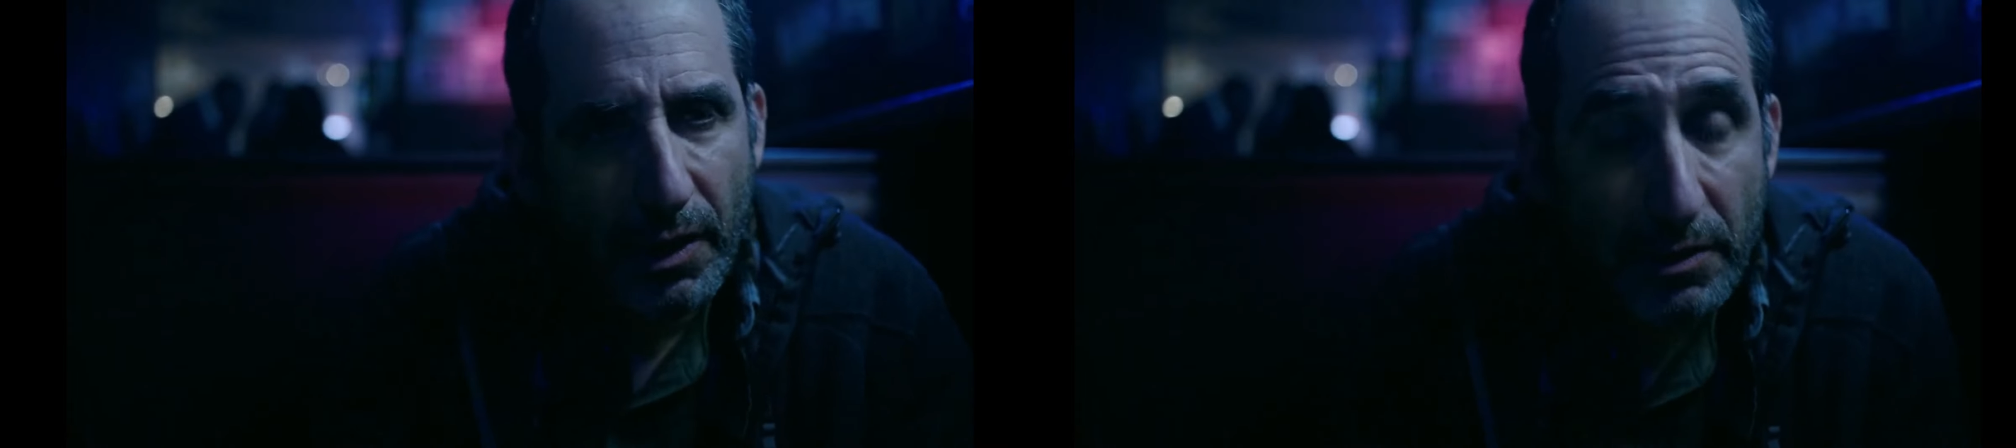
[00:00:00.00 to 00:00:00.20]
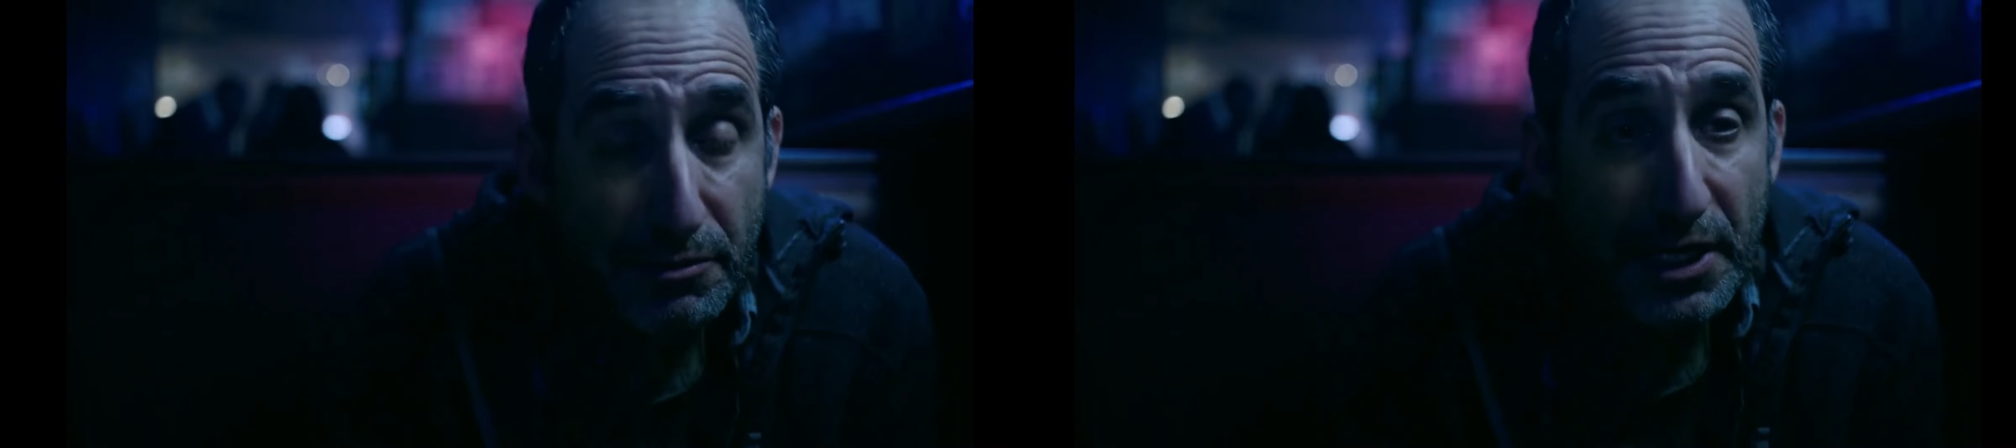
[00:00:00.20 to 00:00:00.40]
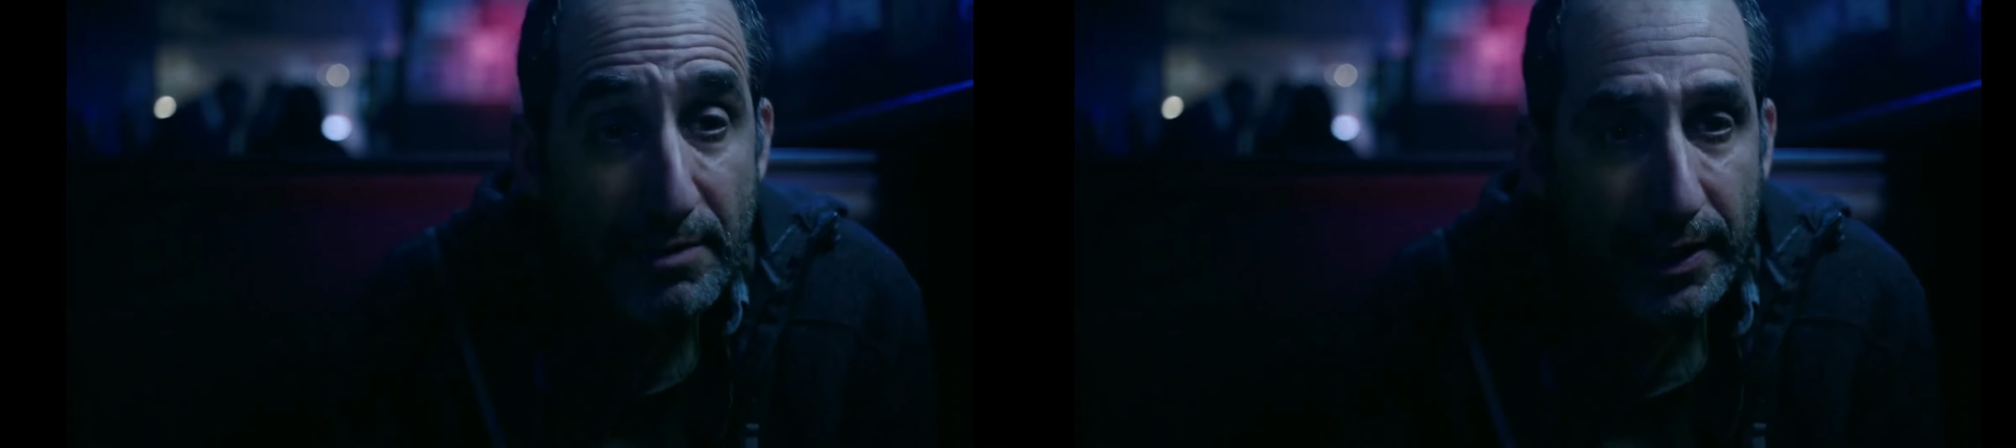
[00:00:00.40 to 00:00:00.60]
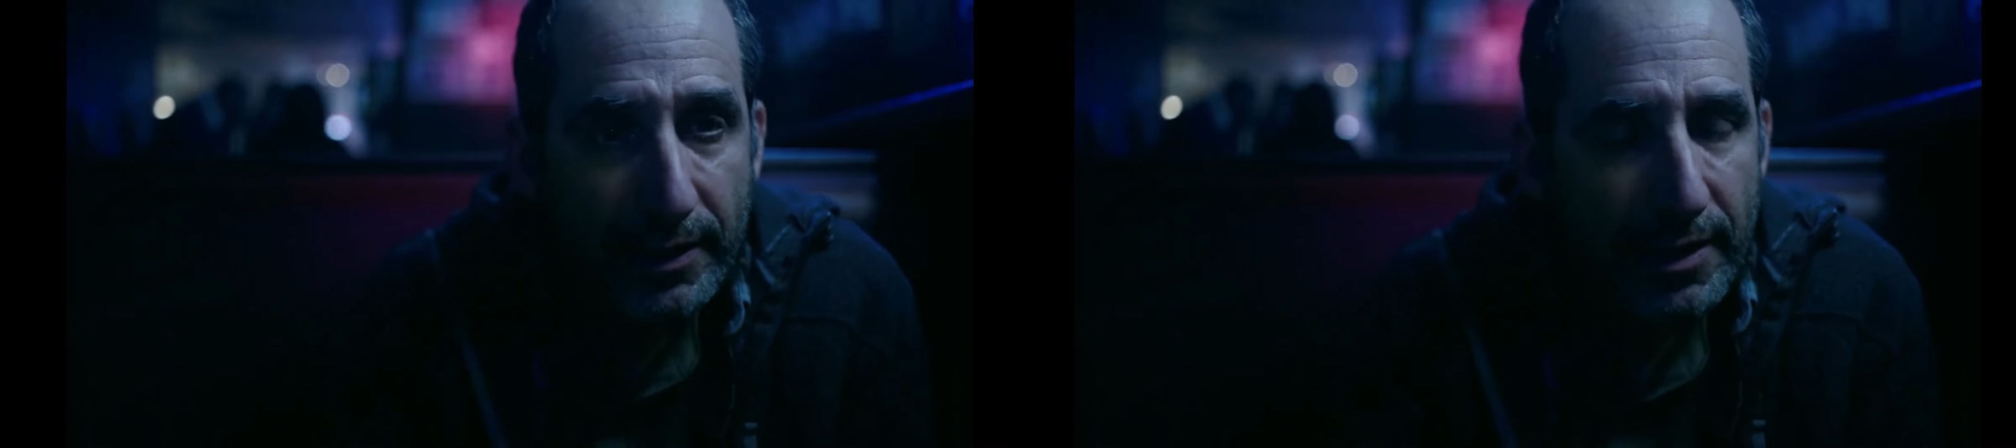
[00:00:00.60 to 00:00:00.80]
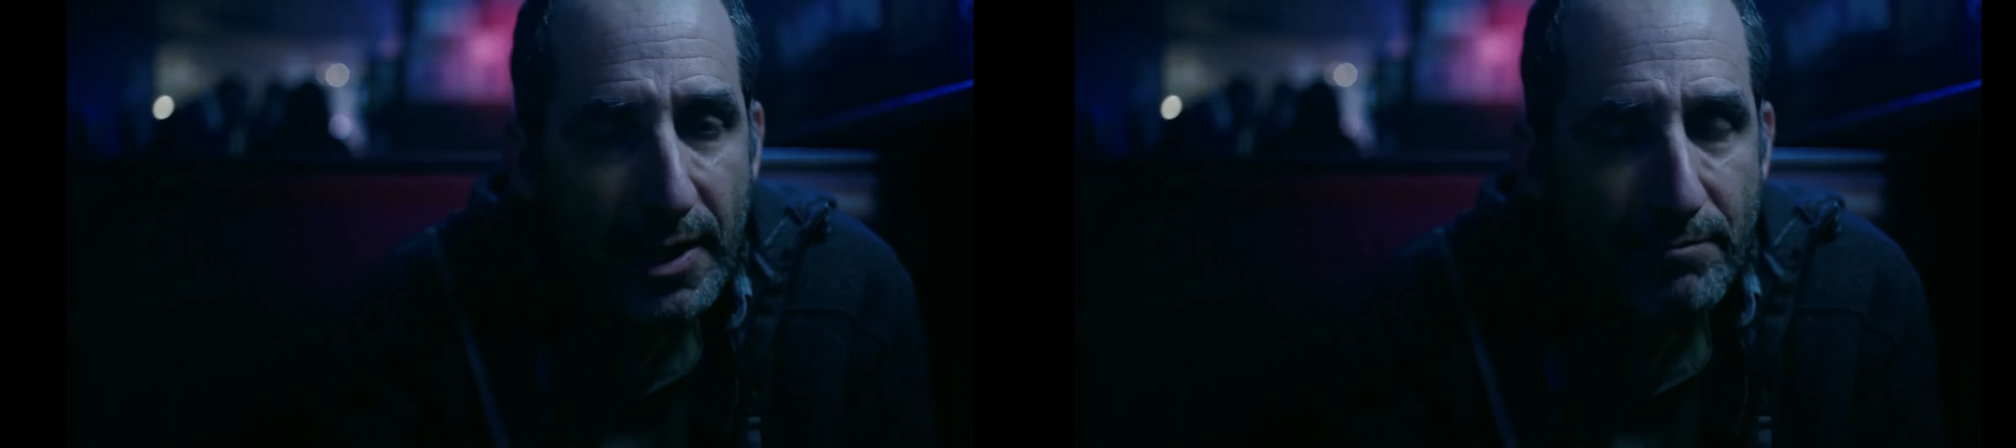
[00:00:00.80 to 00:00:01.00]
a
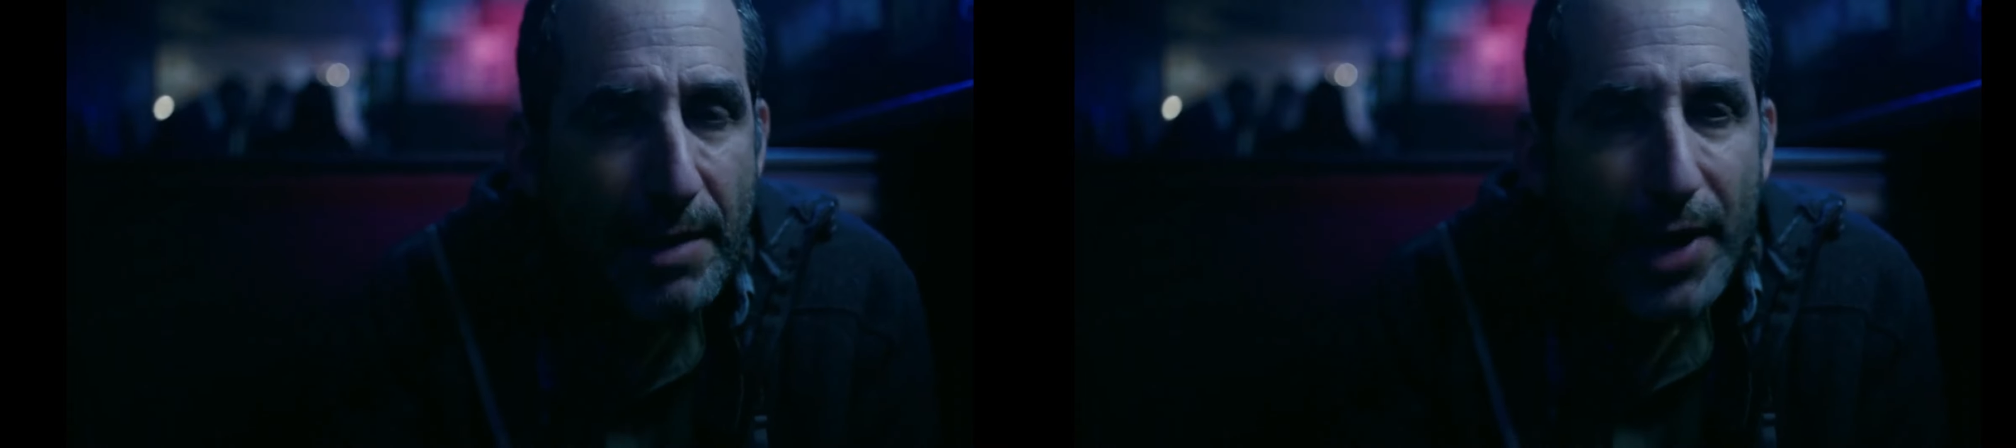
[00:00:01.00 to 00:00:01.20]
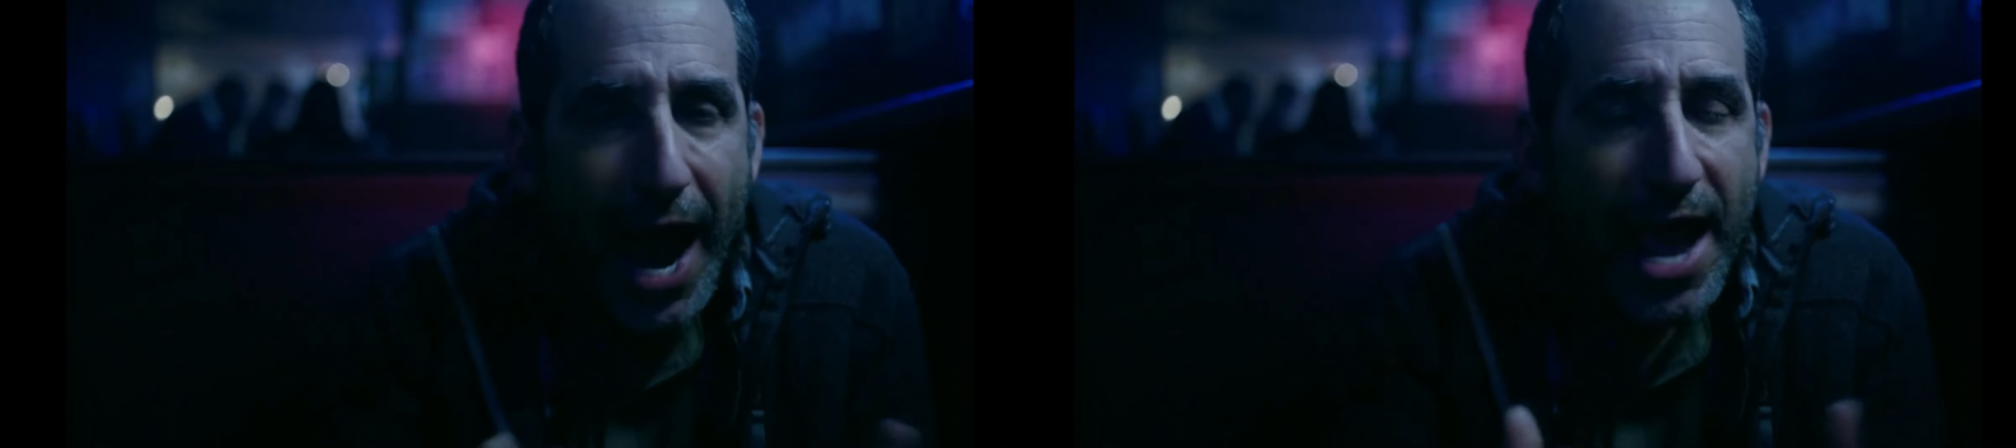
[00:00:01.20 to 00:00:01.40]
demon, maybe.